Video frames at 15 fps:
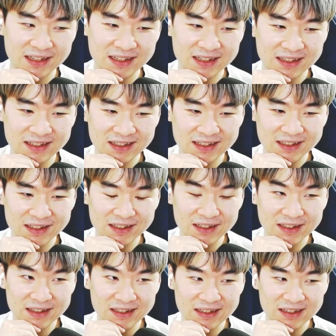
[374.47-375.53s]

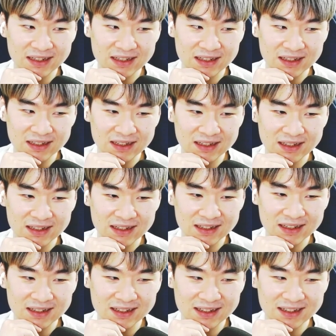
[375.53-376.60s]

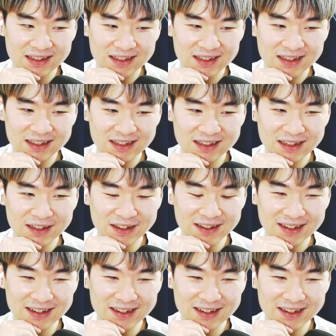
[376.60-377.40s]
No one is speaking in this clip.